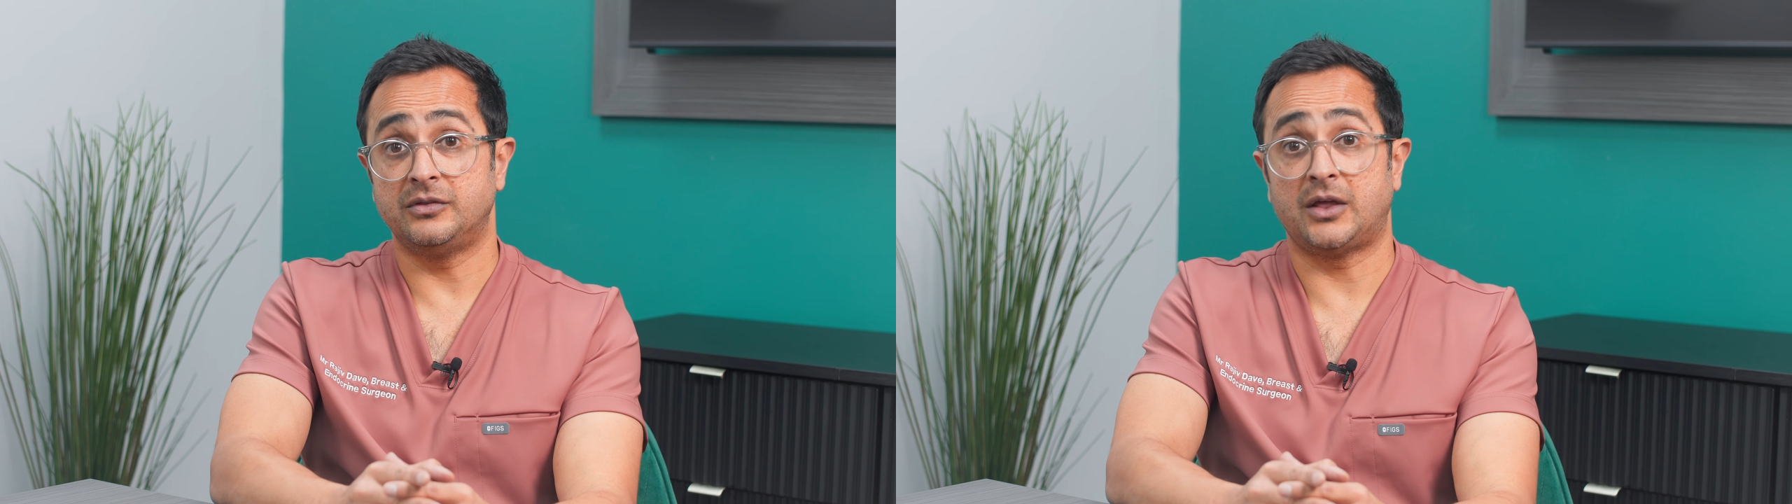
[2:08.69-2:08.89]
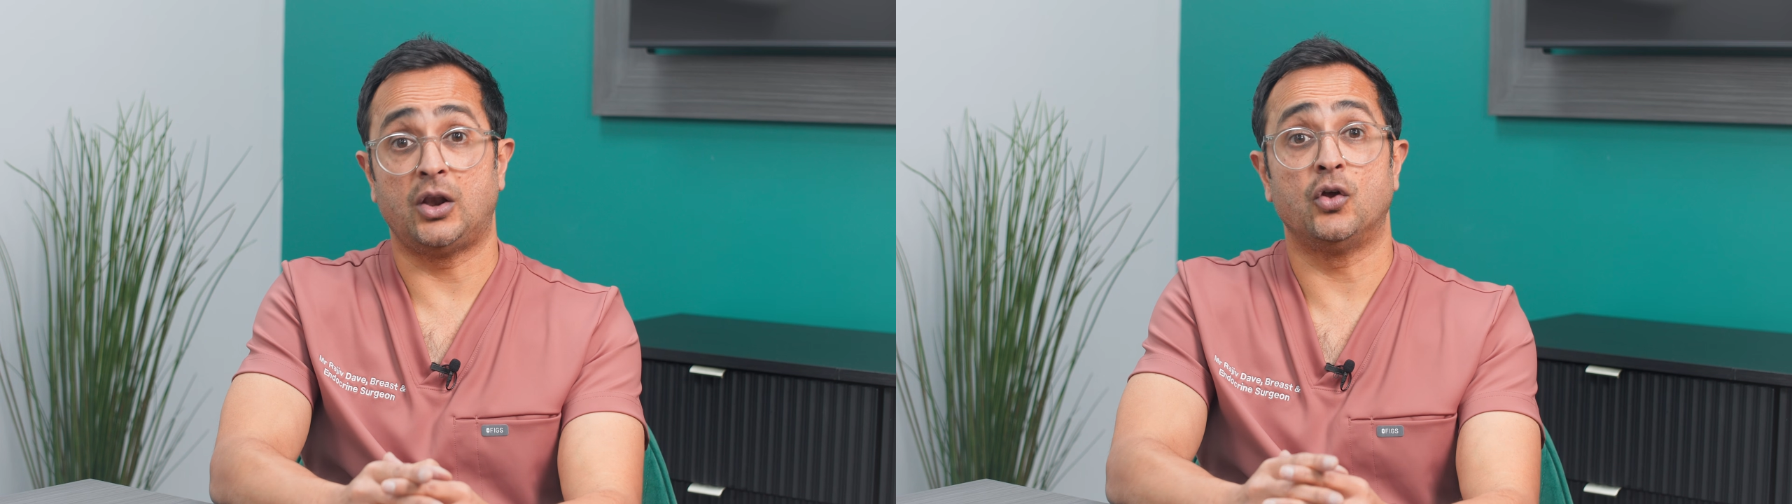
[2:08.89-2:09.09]

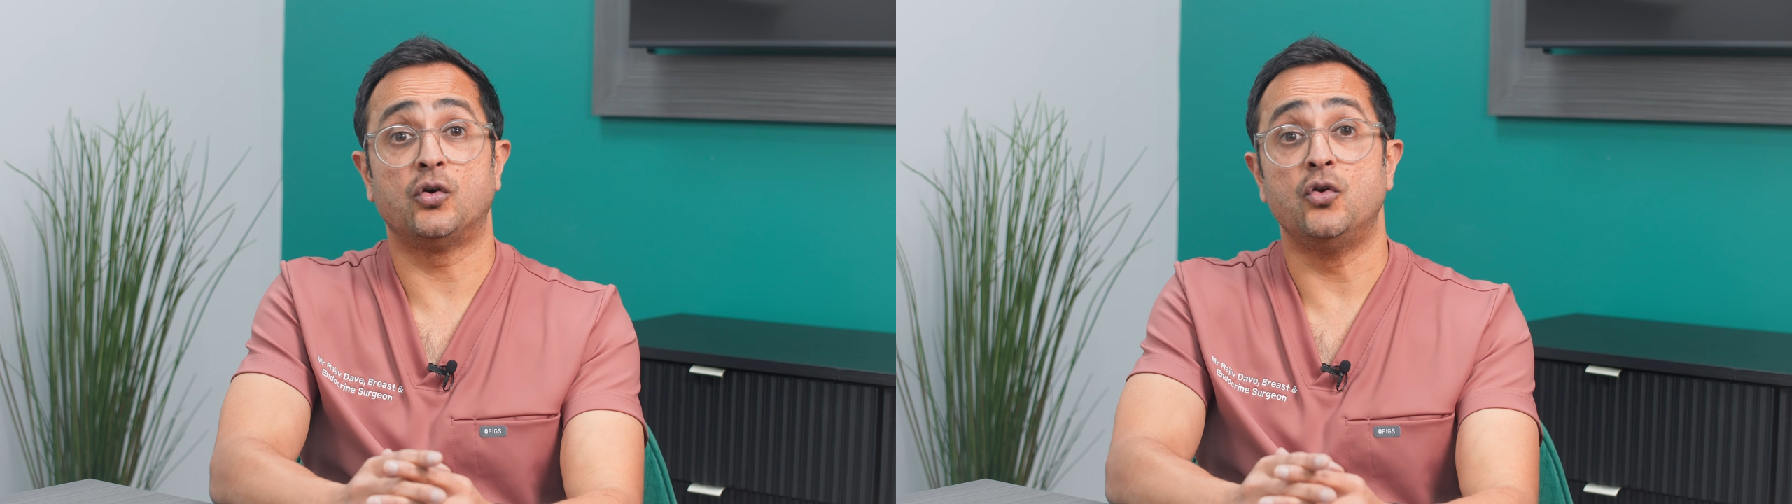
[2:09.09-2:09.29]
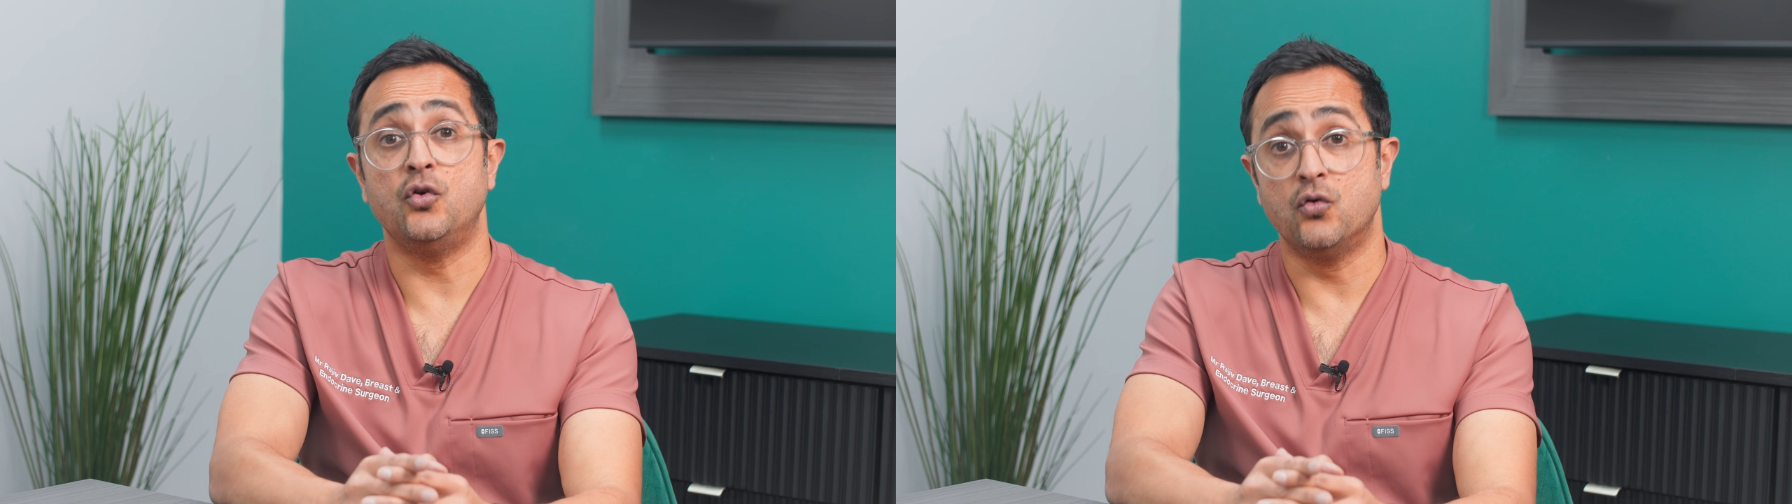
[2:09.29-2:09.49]
that
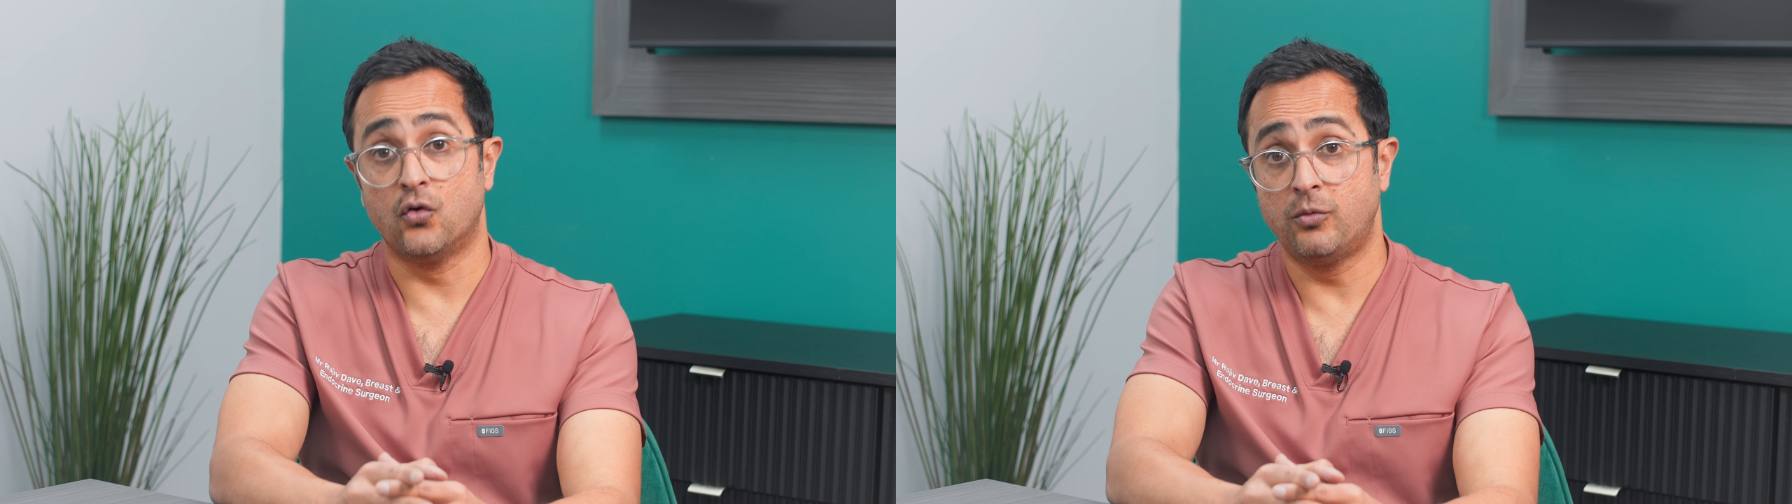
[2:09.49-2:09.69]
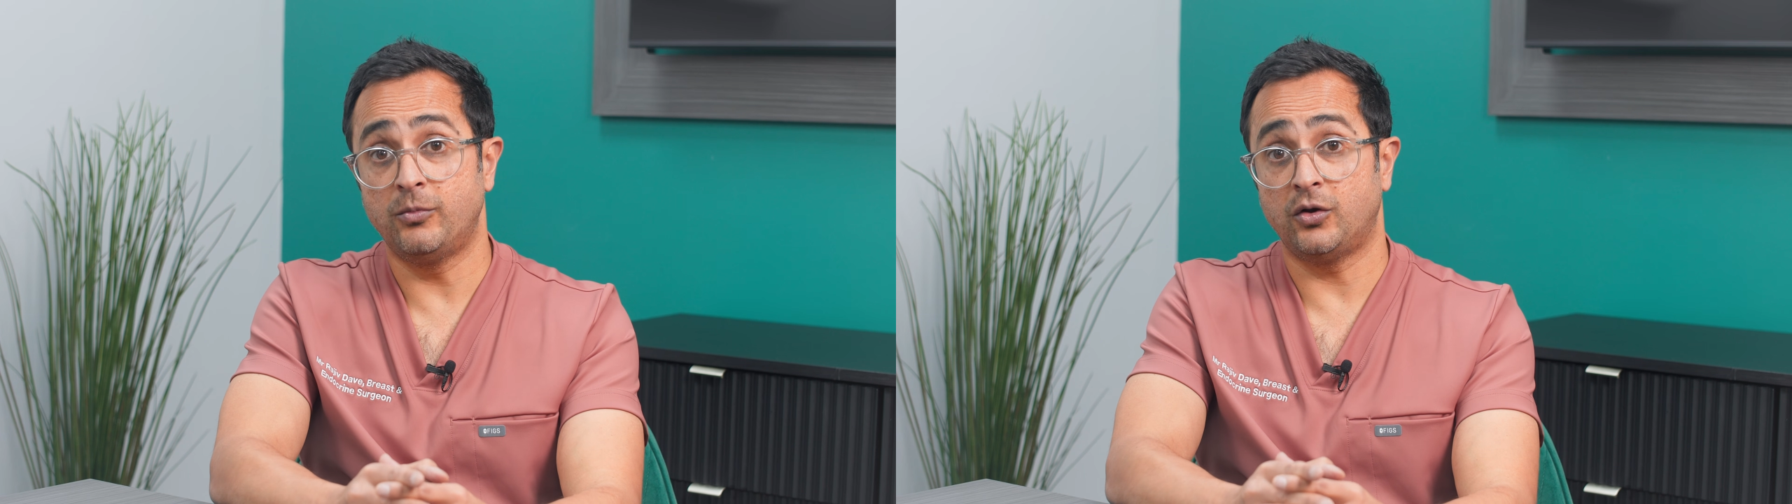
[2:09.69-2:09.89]
look
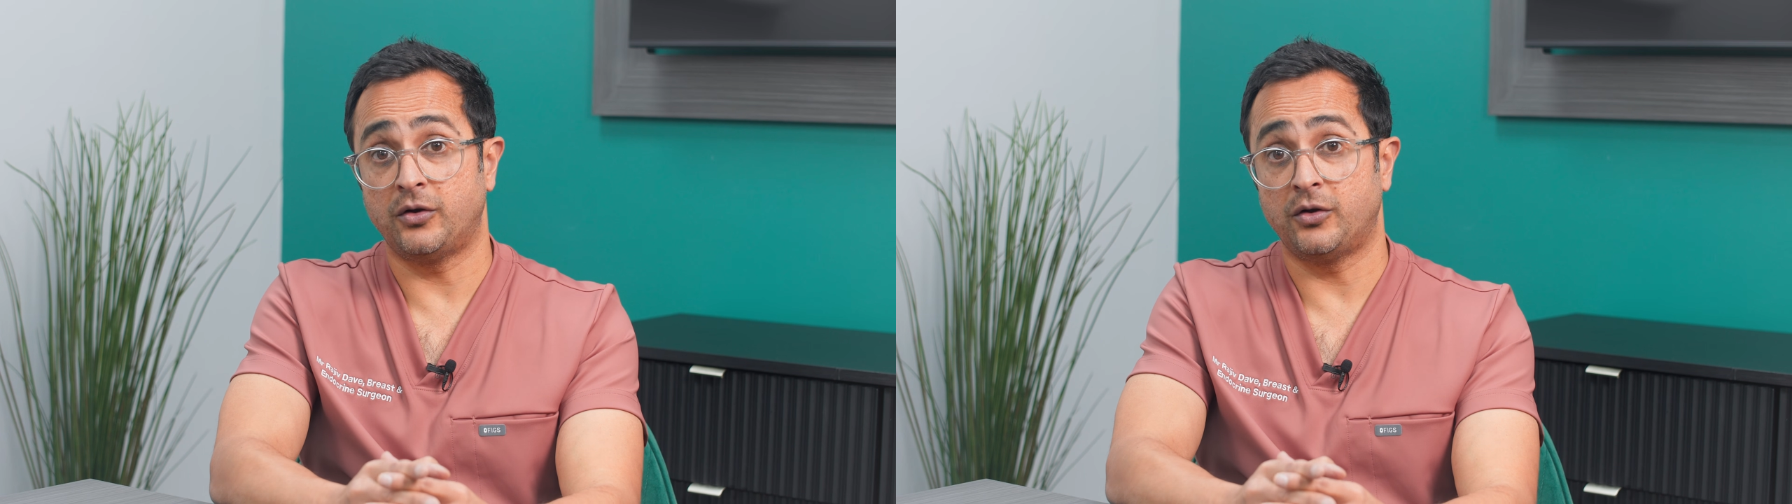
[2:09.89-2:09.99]
normal